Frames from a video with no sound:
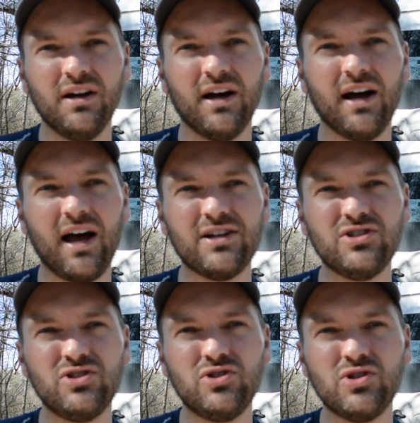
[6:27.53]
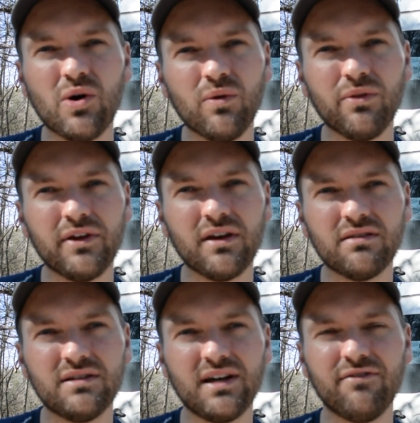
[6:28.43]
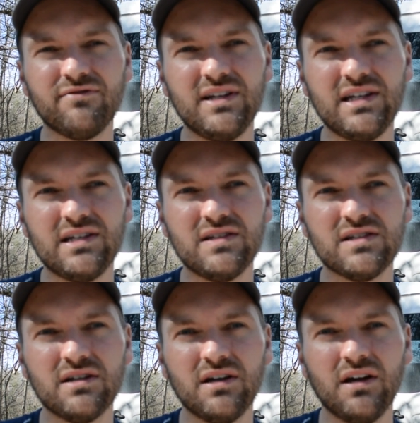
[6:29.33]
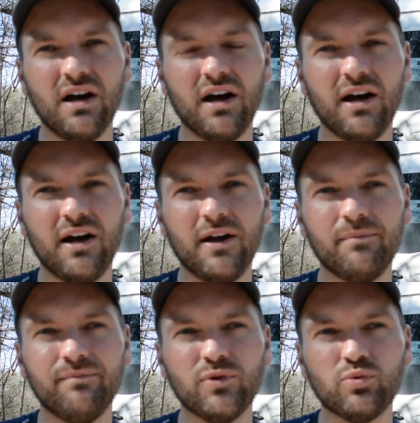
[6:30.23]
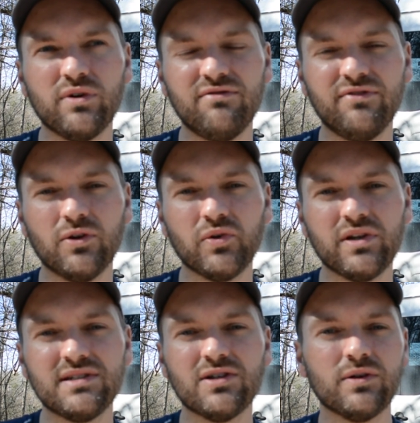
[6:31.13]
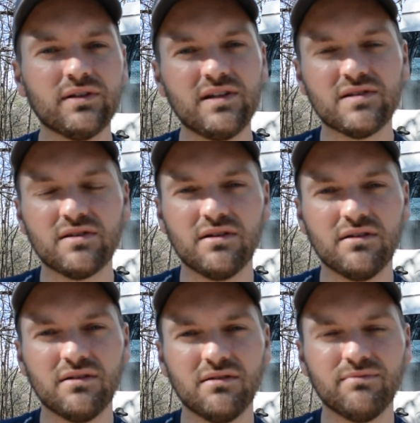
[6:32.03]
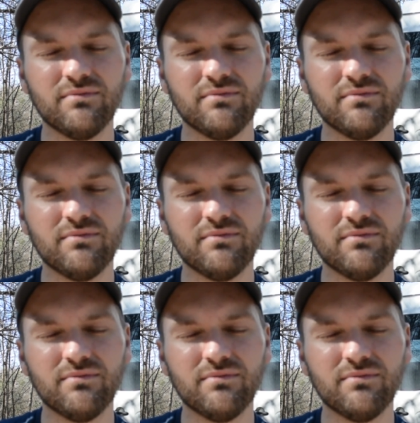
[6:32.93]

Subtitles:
I don't think the DEF needs refilled until at least the